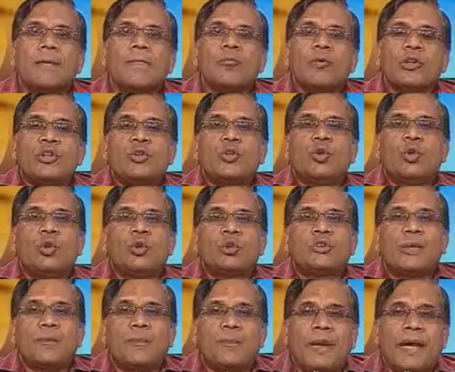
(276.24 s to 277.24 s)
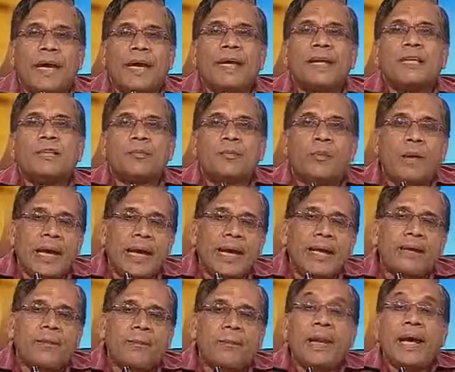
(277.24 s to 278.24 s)
which you supply is
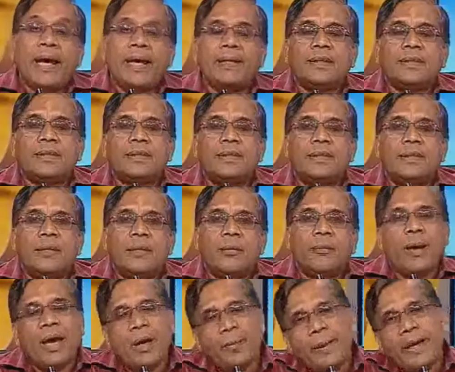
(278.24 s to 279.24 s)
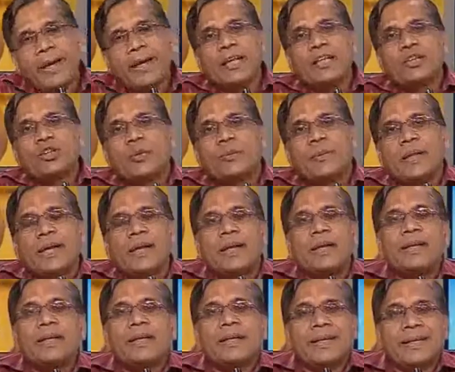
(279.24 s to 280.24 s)
blank. Maybe it is of
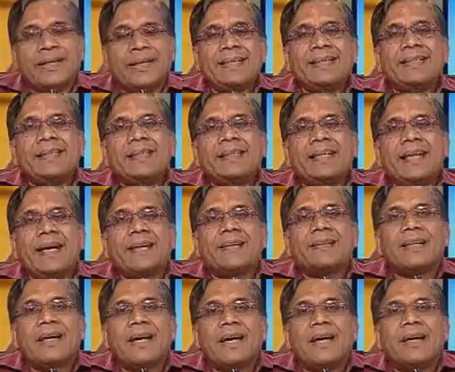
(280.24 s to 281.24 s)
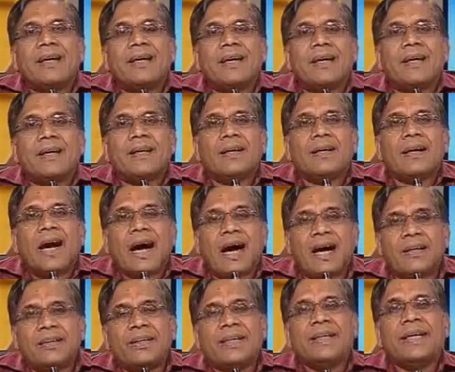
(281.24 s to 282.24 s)
the reason that the
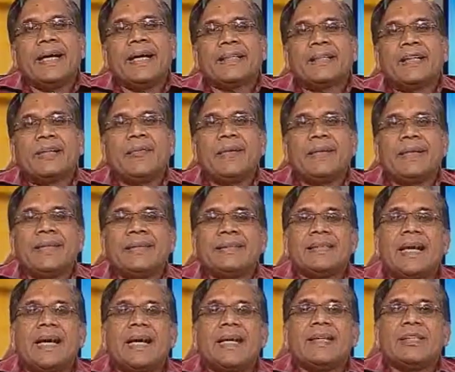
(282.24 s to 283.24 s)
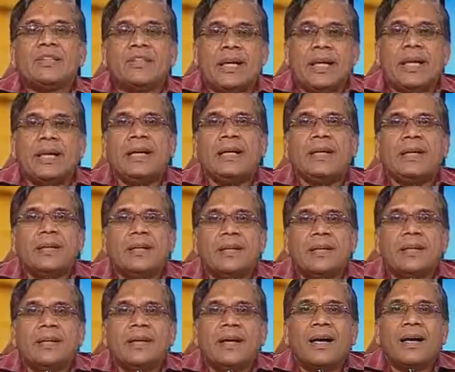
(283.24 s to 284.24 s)
RT activities are still
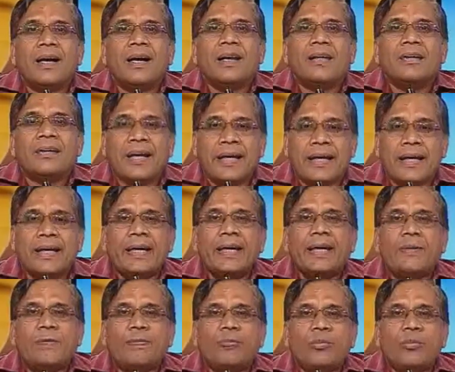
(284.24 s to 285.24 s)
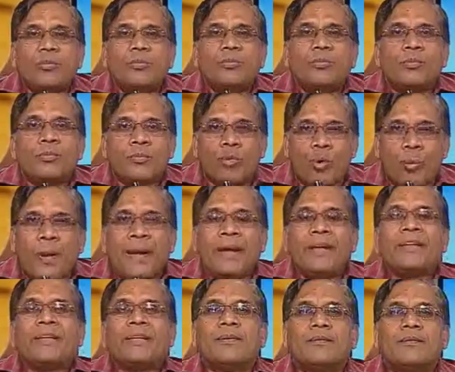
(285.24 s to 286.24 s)
taking up
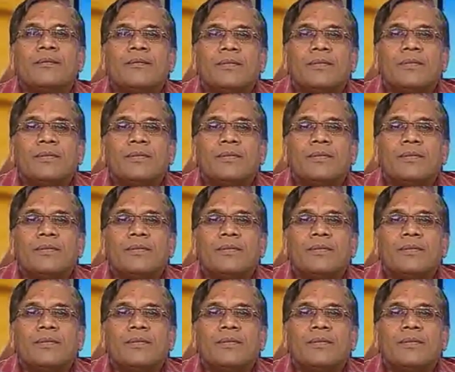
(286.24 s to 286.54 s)
momentum,